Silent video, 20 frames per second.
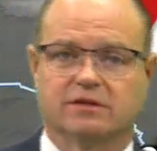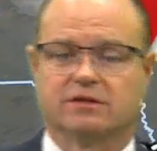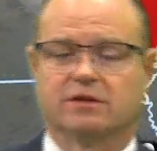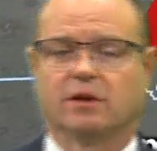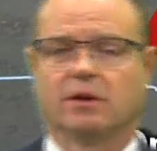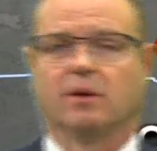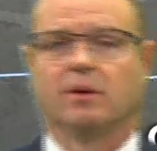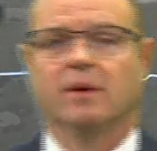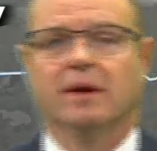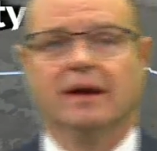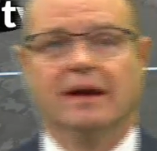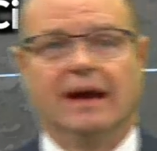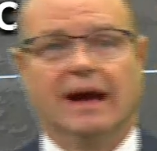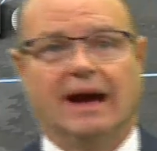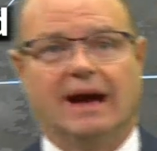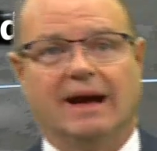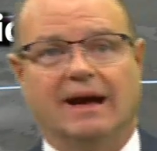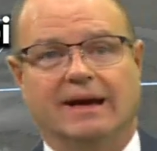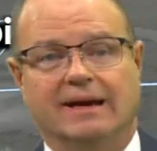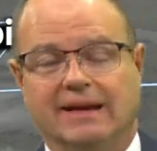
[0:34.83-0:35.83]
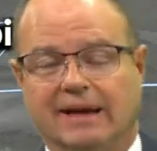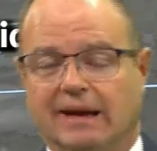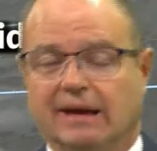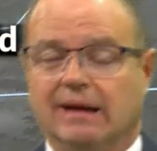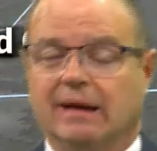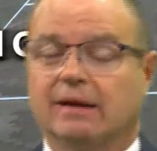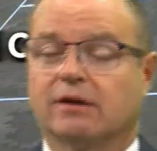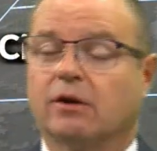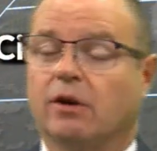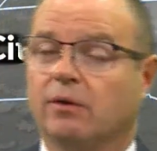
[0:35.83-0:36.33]
So, uh, yeah,
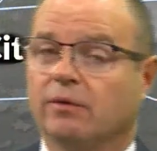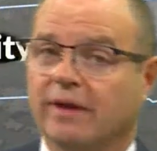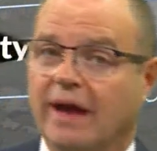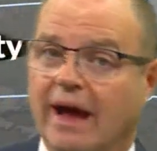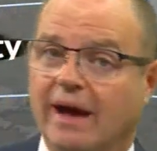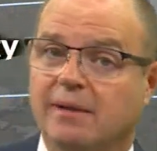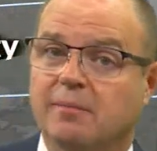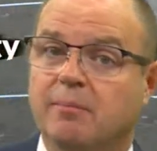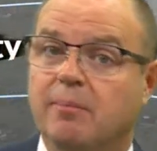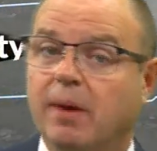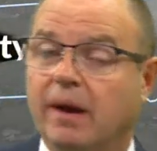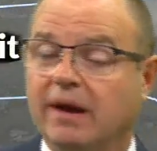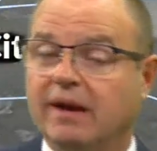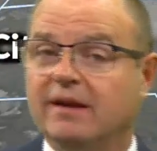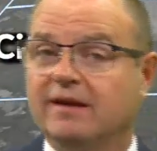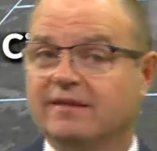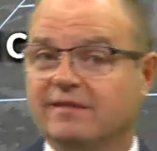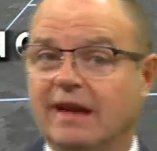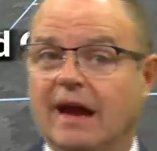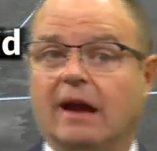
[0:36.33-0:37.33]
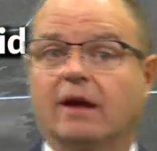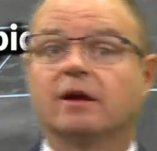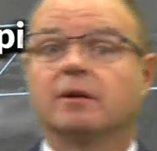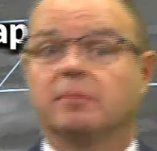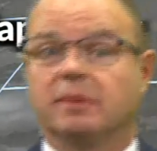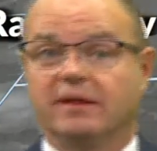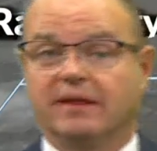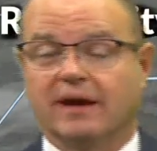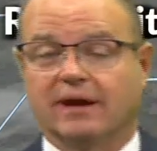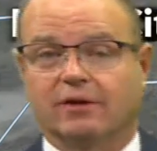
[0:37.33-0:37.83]
cold night, but it is not going to
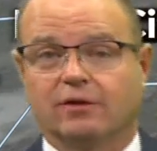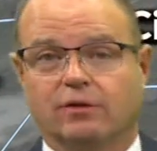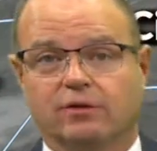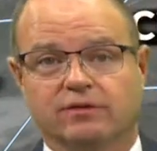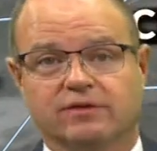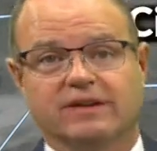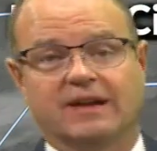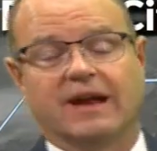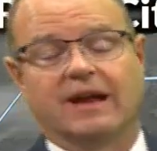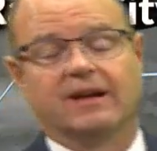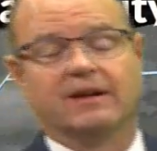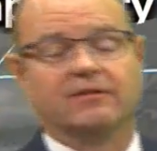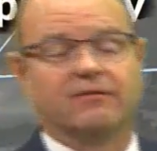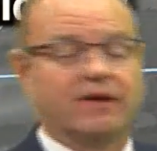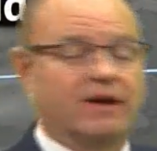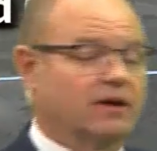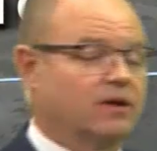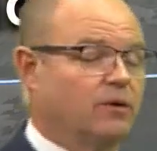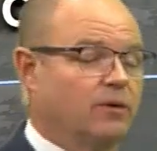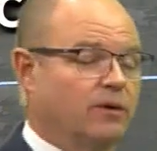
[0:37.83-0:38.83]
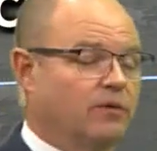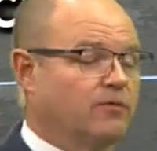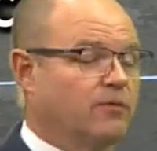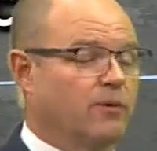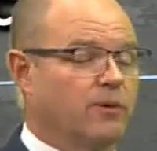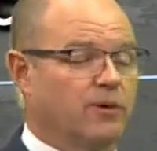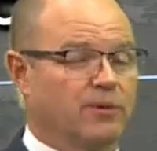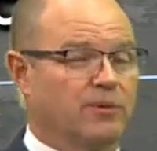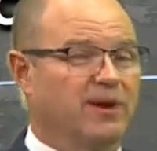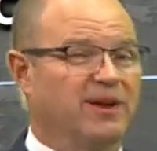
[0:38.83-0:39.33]
be that cold tonight. In fact, going
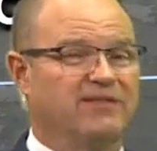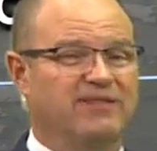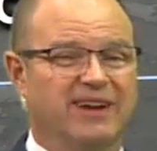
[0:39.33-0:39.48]
forward, we